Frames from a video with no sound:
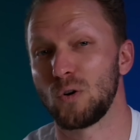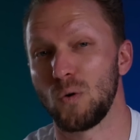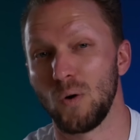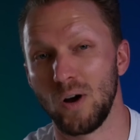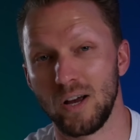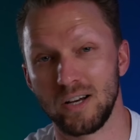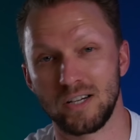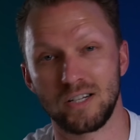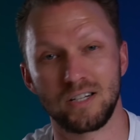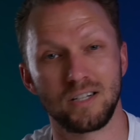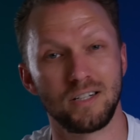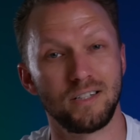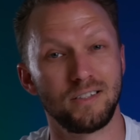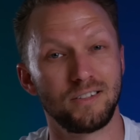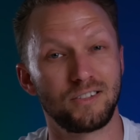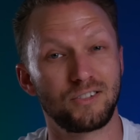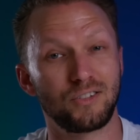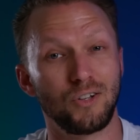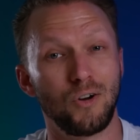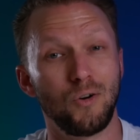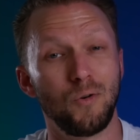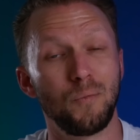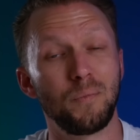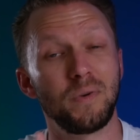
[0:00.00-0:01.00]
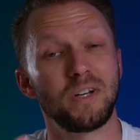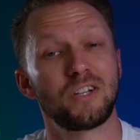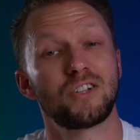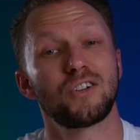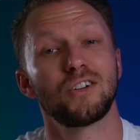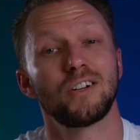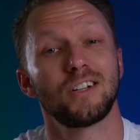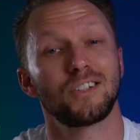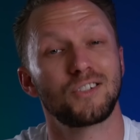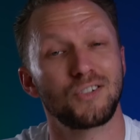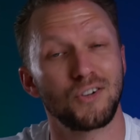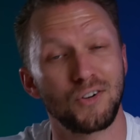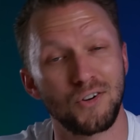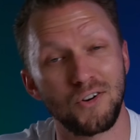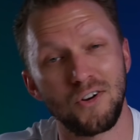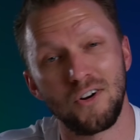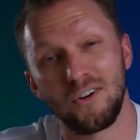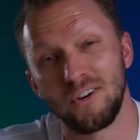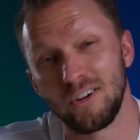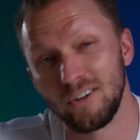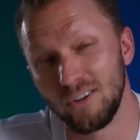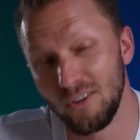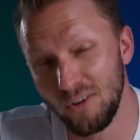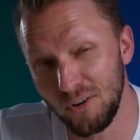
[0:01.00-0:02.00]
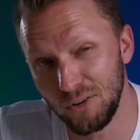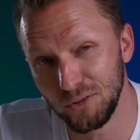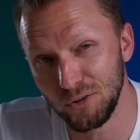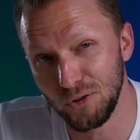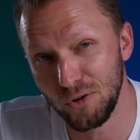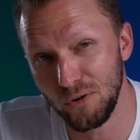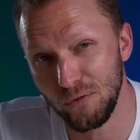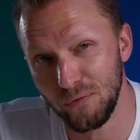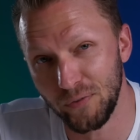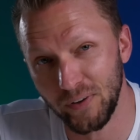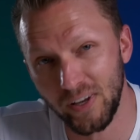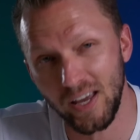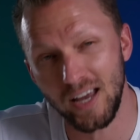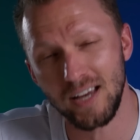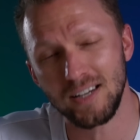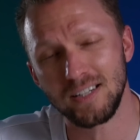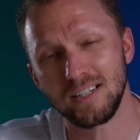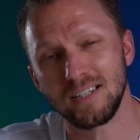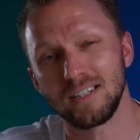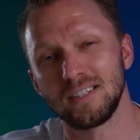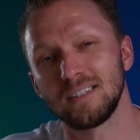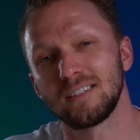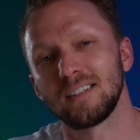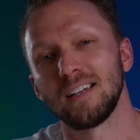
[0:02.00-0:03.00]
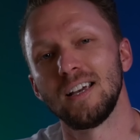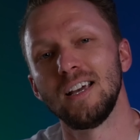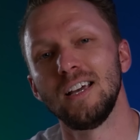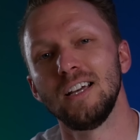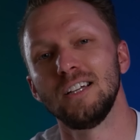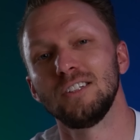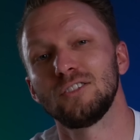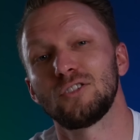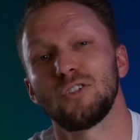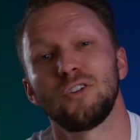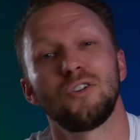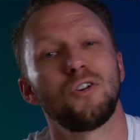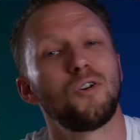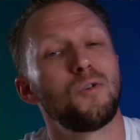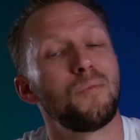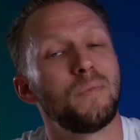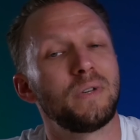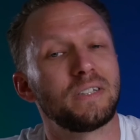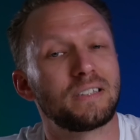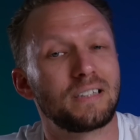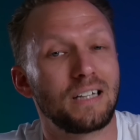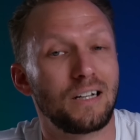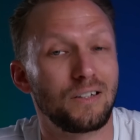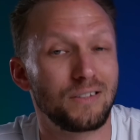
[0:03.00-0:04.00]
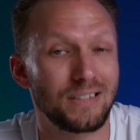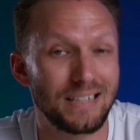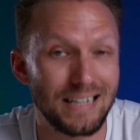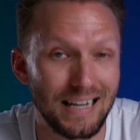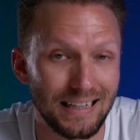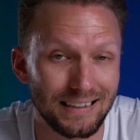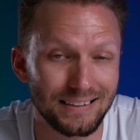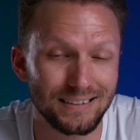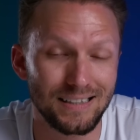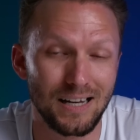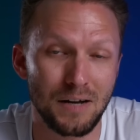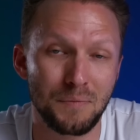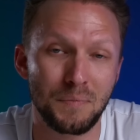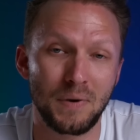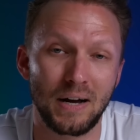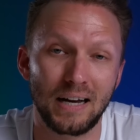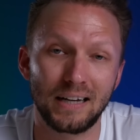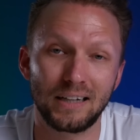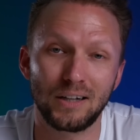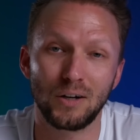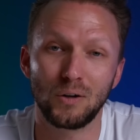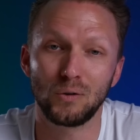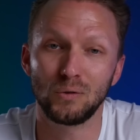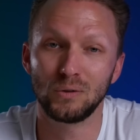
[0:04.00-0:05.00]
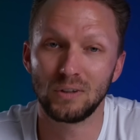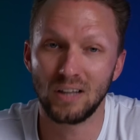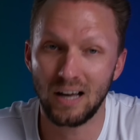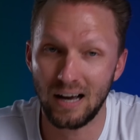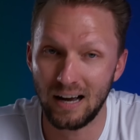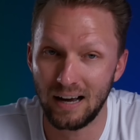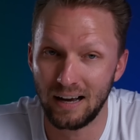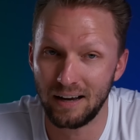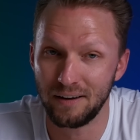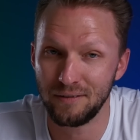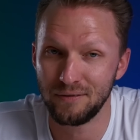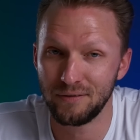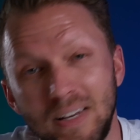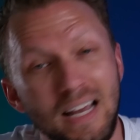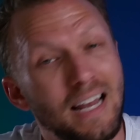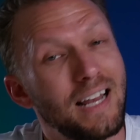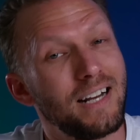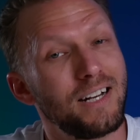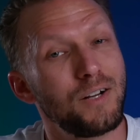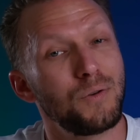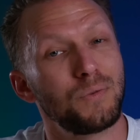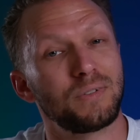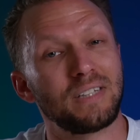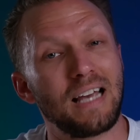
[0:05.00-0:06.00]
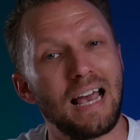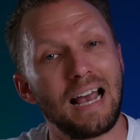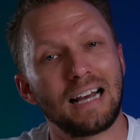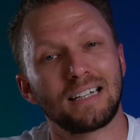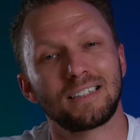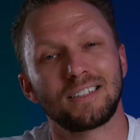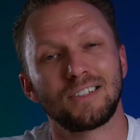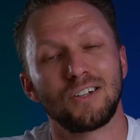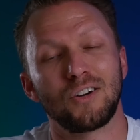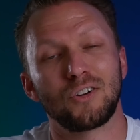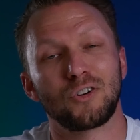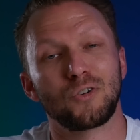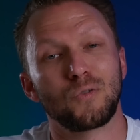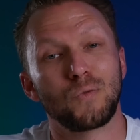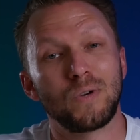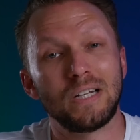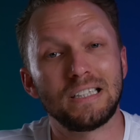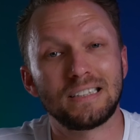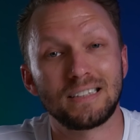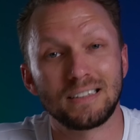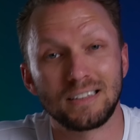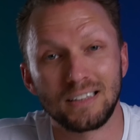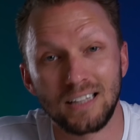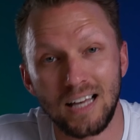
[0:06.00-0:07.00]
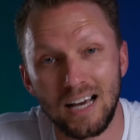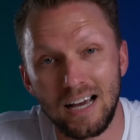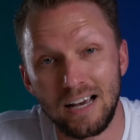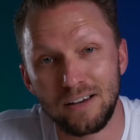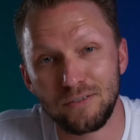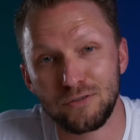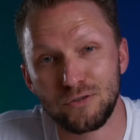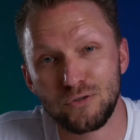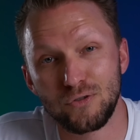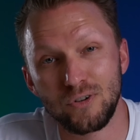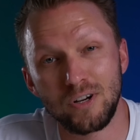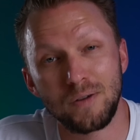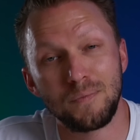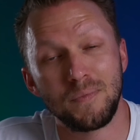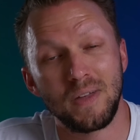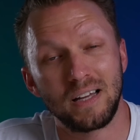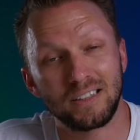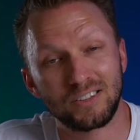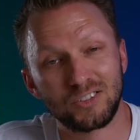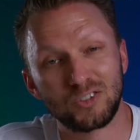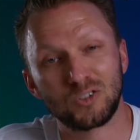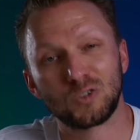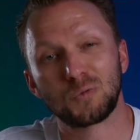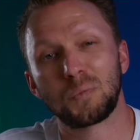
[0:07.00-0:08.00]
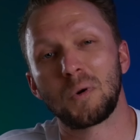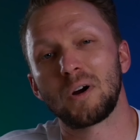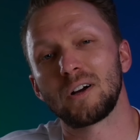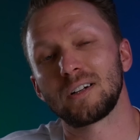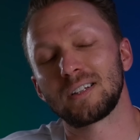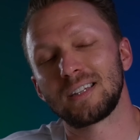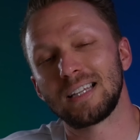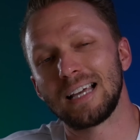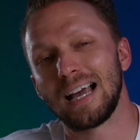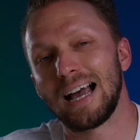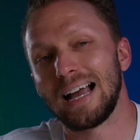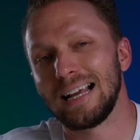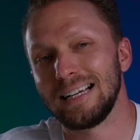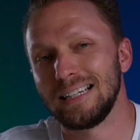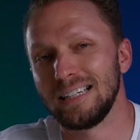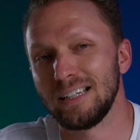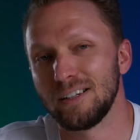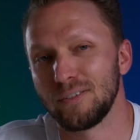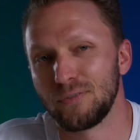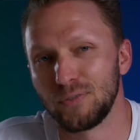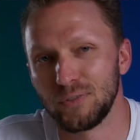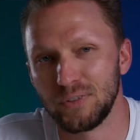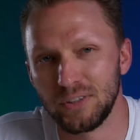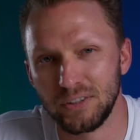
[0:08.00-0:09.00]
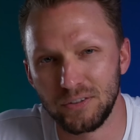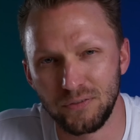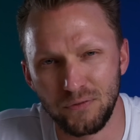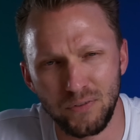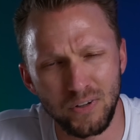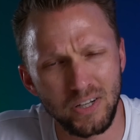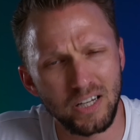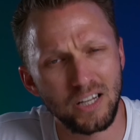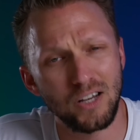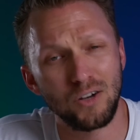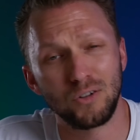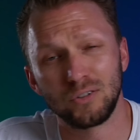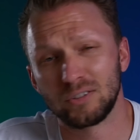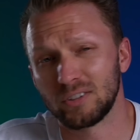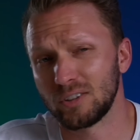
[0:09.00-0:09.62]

questions. So be sure to turn on all notifications so you don't miss out the next time I go live. And it was actually on a recent live stream that sparked the idea for this video.